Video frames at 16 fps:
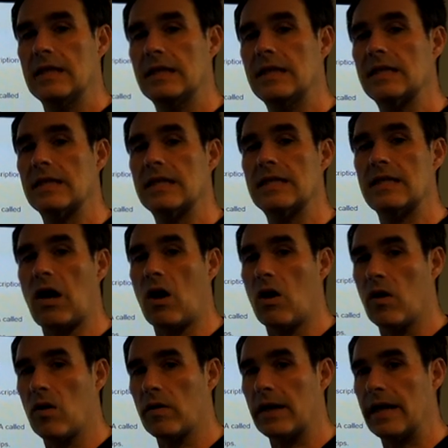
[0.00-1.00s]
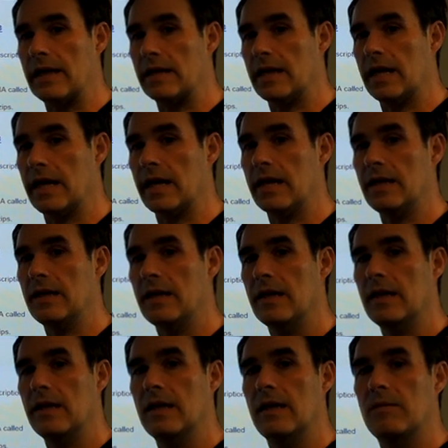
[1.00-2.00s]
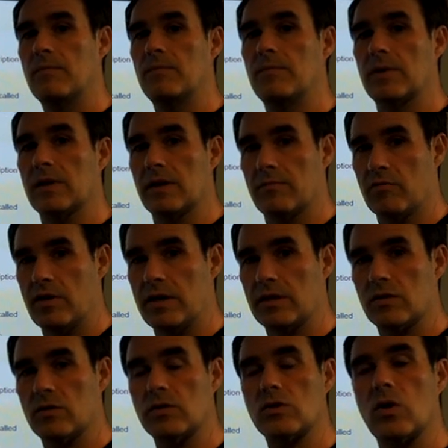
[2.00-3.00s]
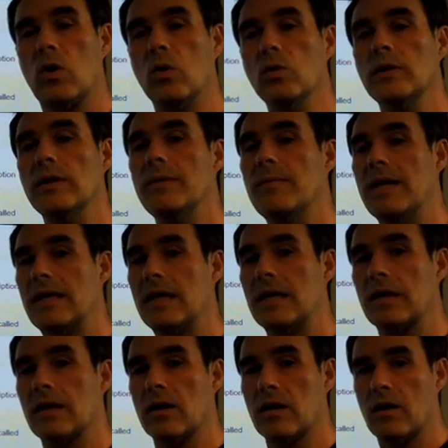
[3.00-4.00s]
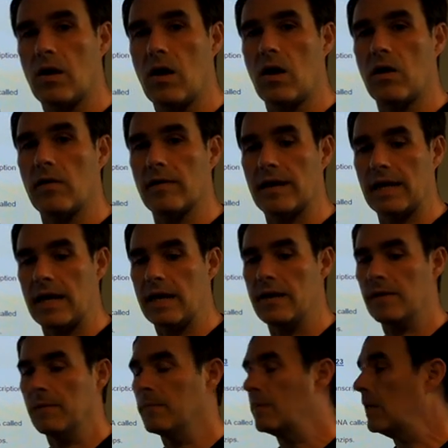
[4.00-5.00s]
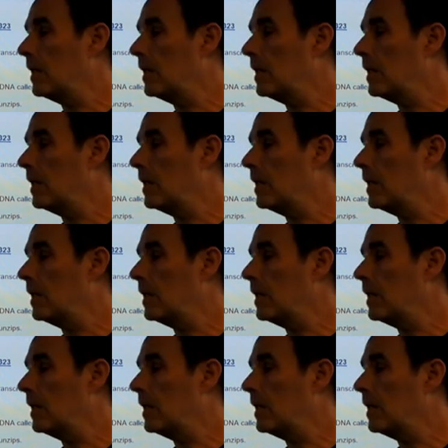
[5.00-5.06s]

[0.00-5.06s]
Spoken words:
This is RNA polymerase, so it's only making RNA.